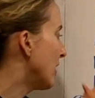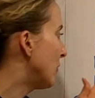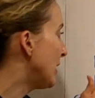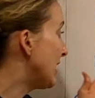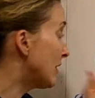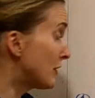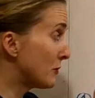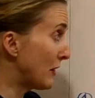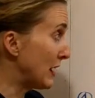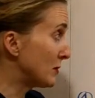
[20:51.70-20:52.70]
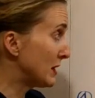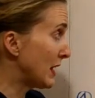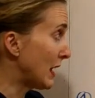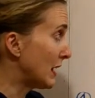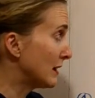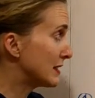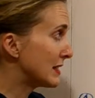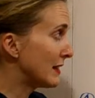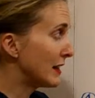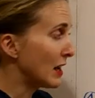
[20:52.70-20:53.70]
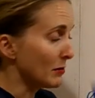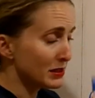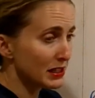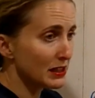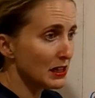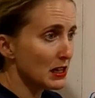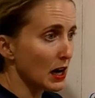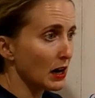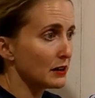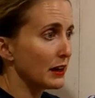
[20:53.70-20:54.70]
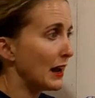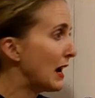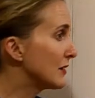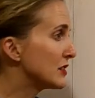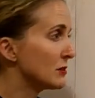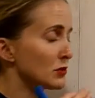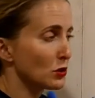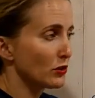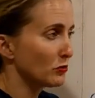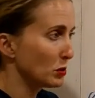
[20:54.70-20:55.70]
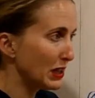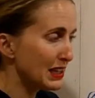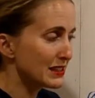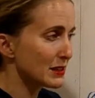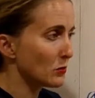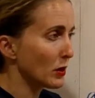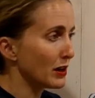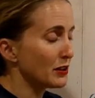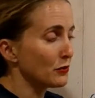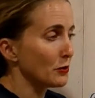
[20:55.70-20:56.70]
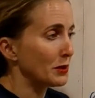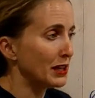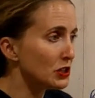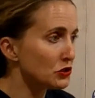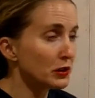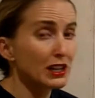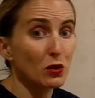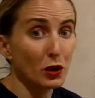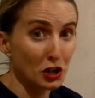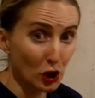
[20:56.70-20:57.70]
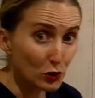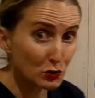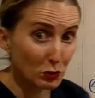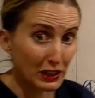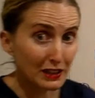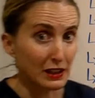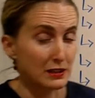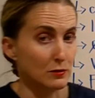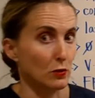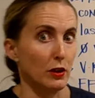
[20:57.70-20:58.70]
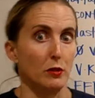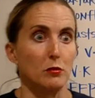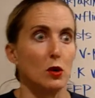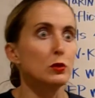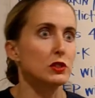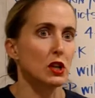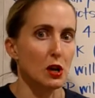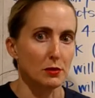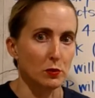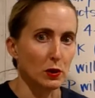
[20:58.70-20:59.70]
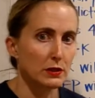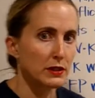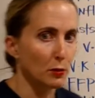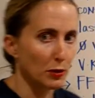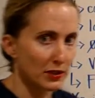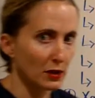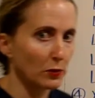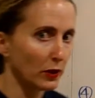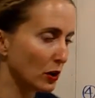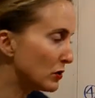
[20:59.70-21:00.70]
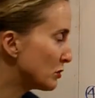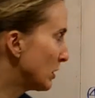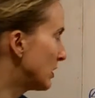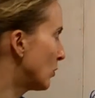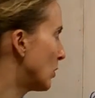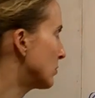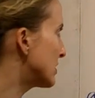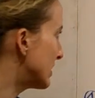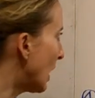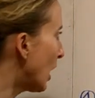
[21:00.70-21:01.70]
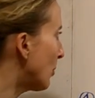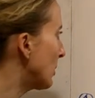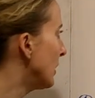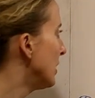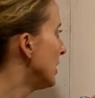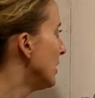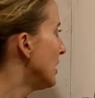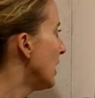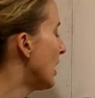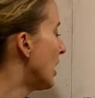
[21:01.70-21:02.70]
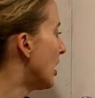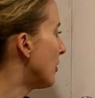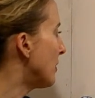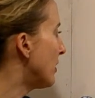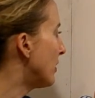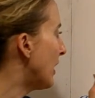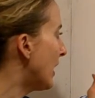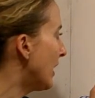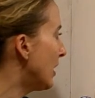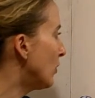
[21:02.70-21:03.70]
if we give them vitamin K, let's say they come into the ER, they have some sort of bleed somewhere, either from an injury or a nosebleed. That's one of the most common ones. They'll present with a nosebleed that won't stop. They